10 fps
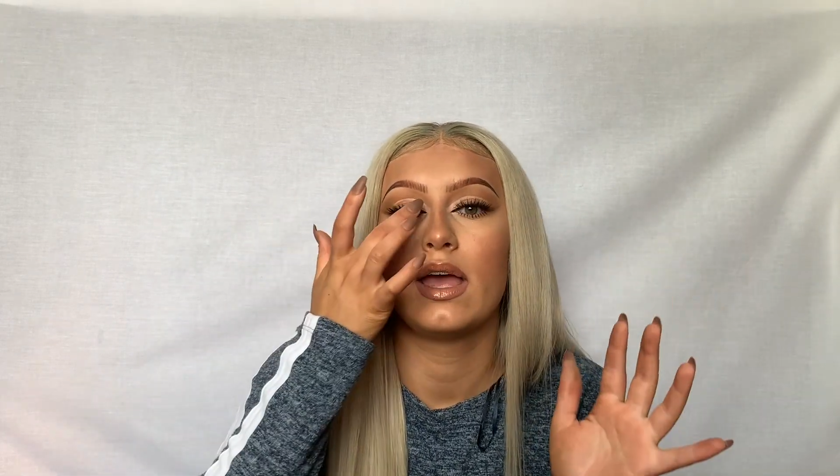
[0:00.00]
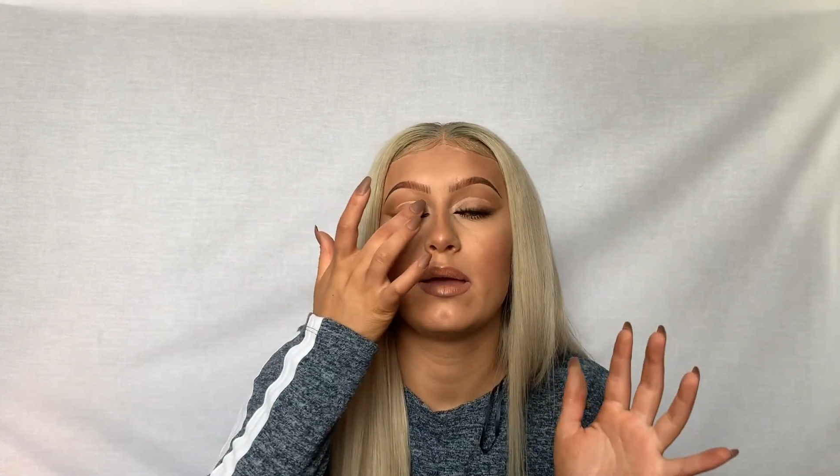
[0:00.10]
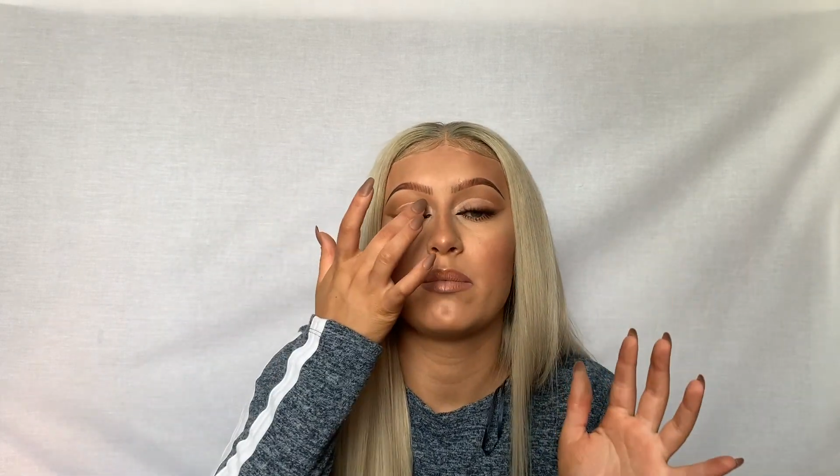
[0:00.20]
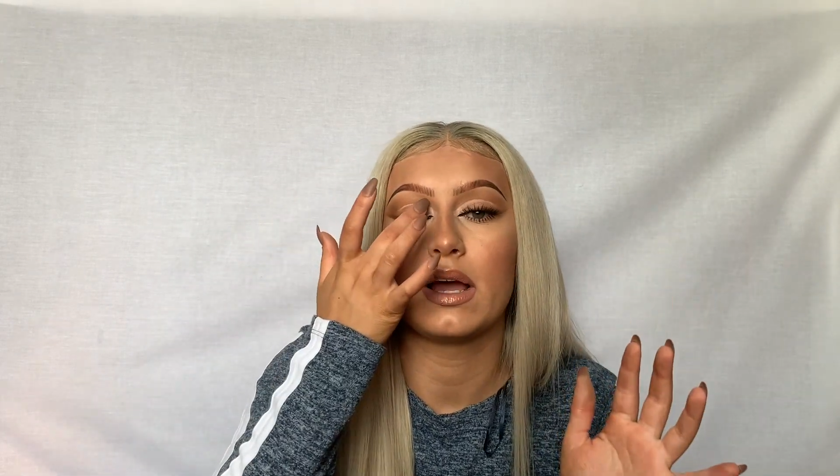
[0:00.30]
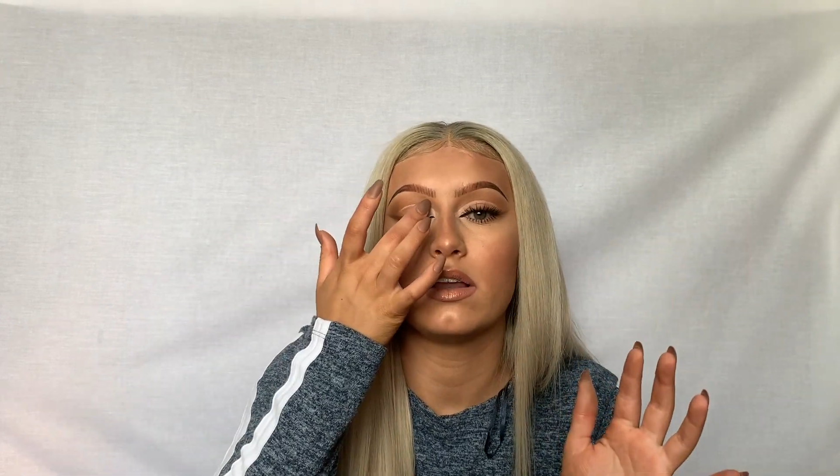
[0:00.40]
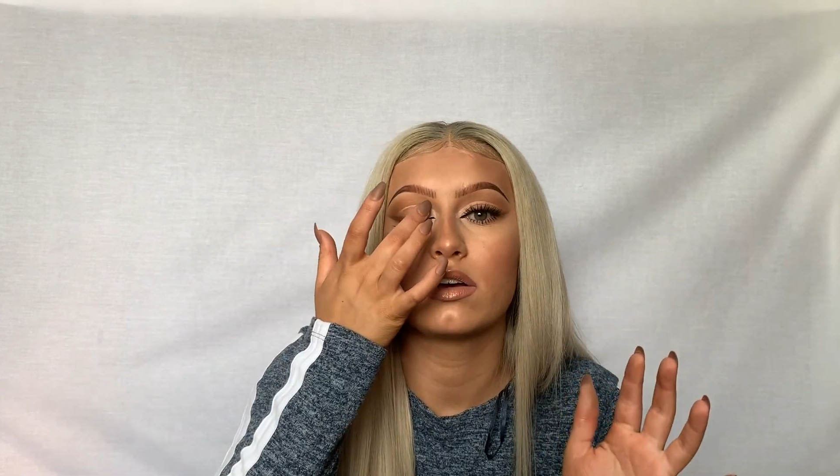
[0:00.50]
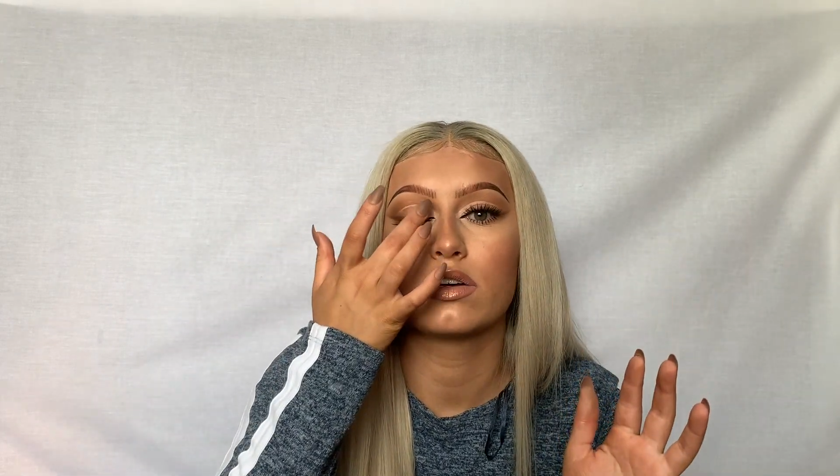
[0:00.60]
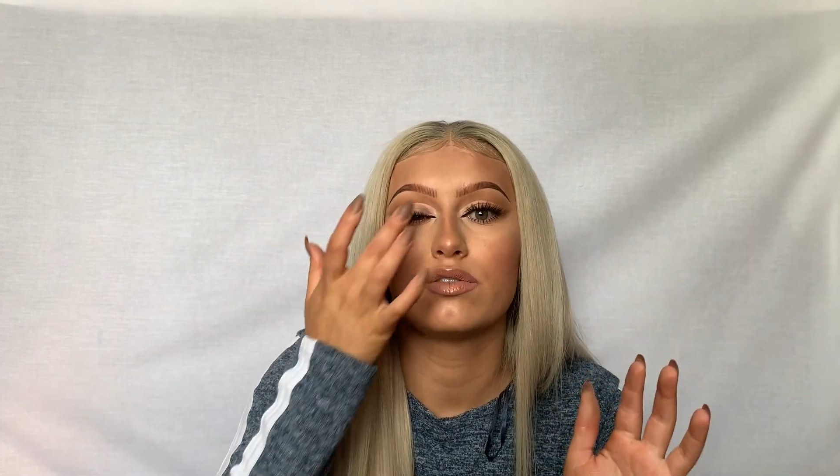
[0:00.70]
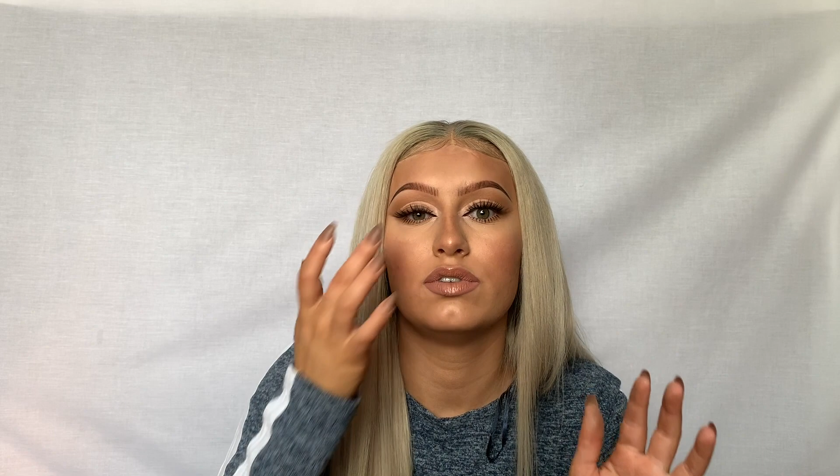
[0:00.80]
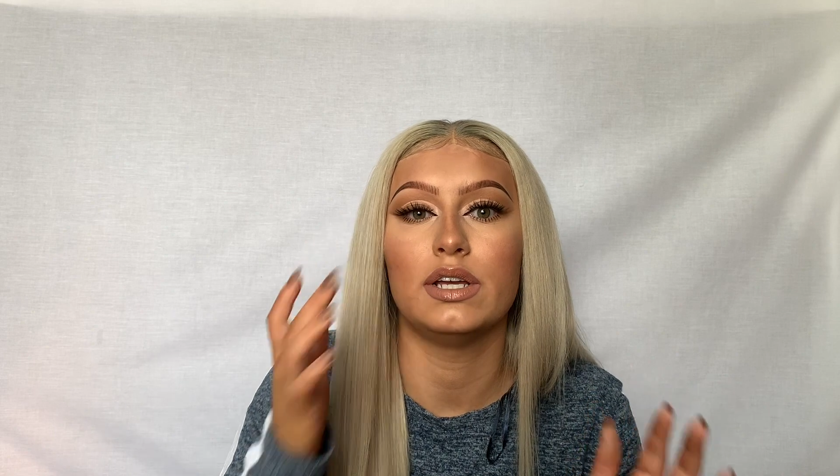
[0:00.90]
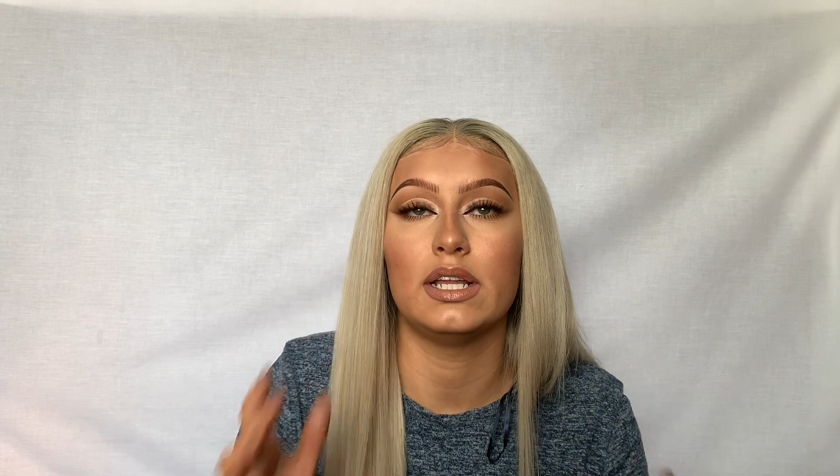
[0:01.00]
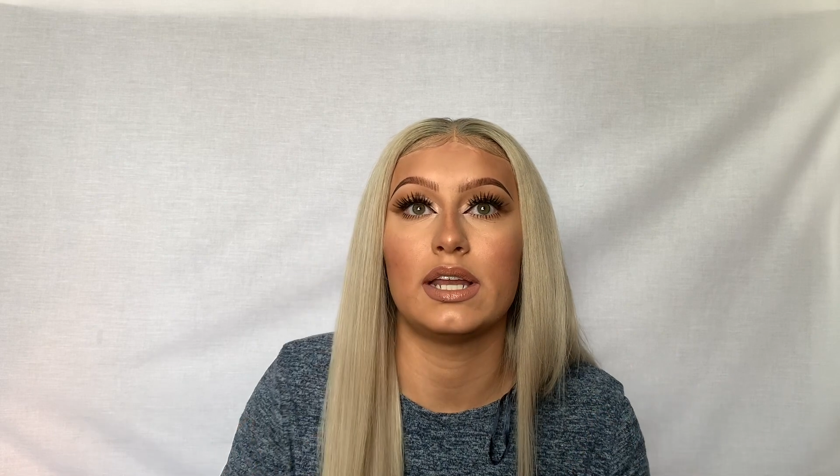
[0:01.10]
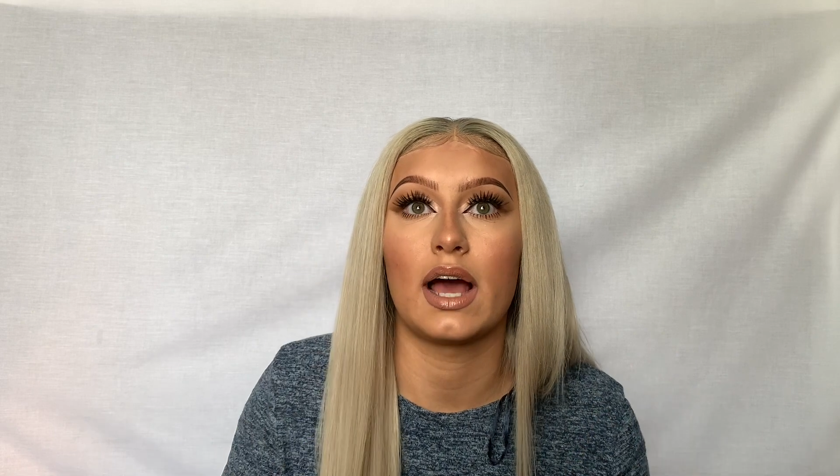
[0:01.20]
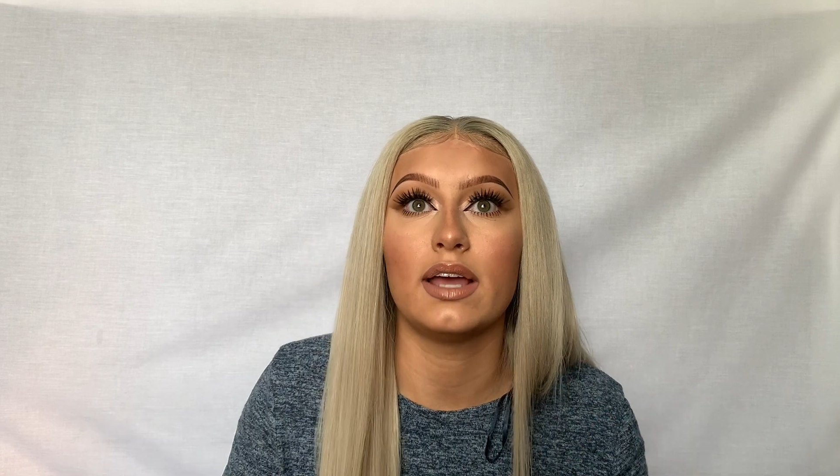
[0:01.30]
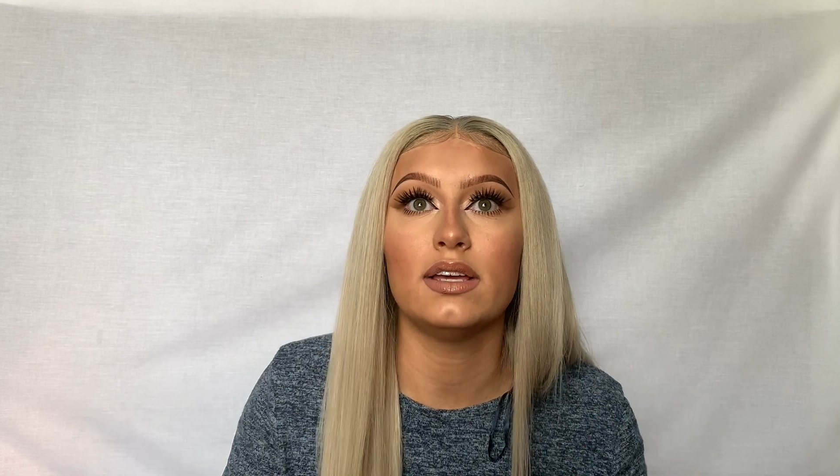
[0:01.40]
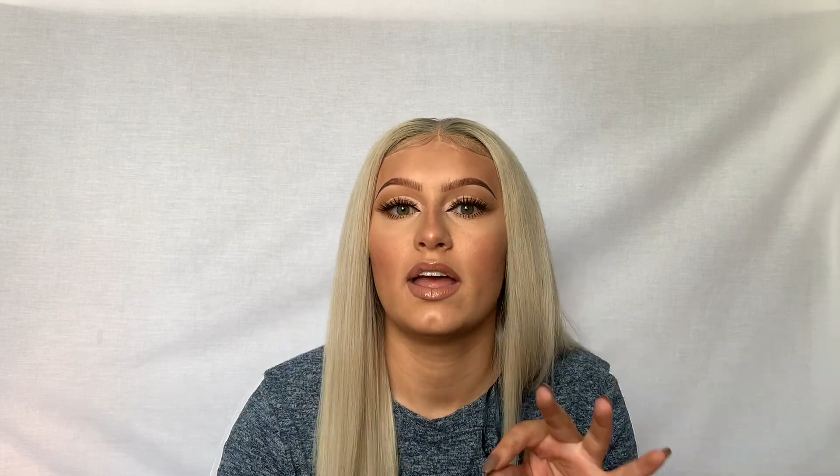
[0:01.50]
it might look really nice,